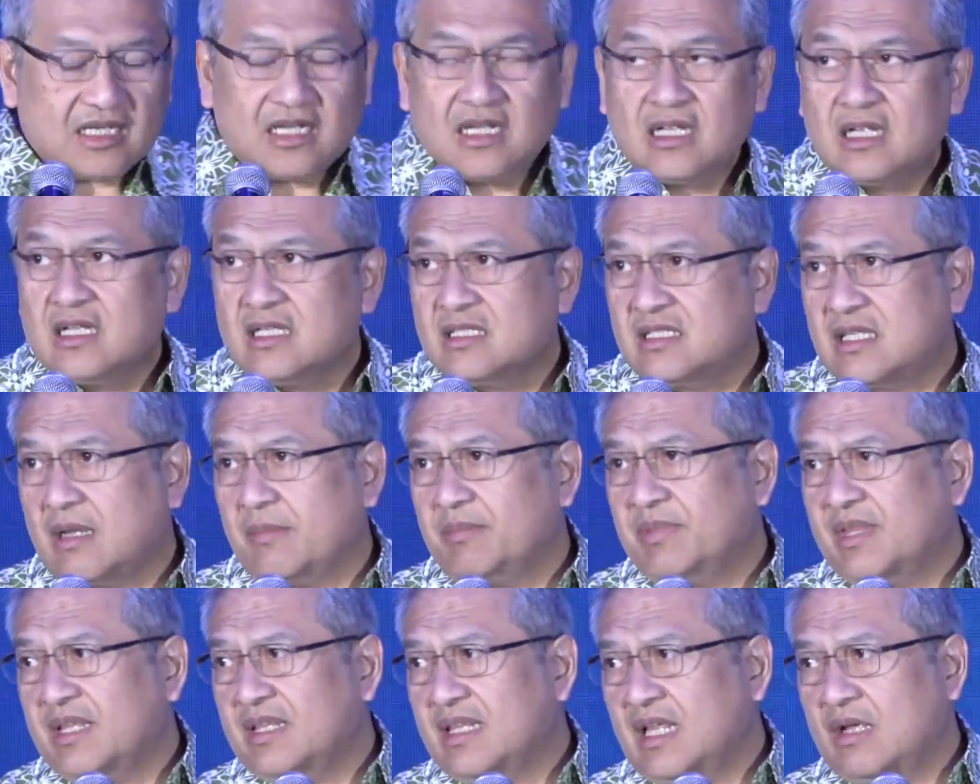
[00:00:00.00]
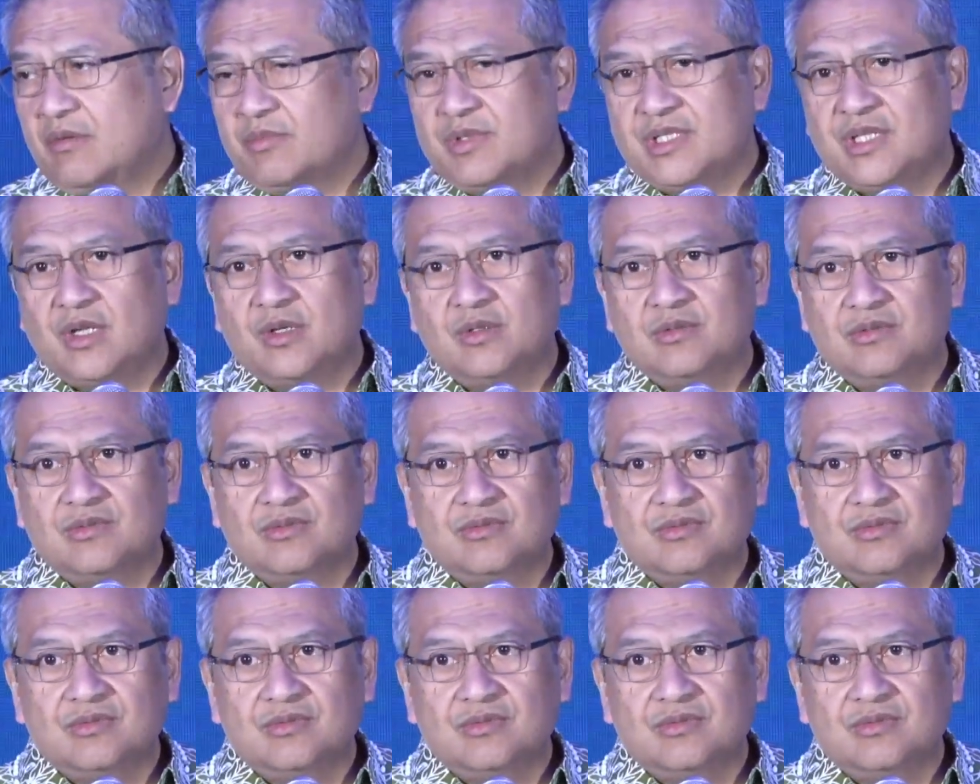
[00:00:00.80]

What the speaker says: something that we don't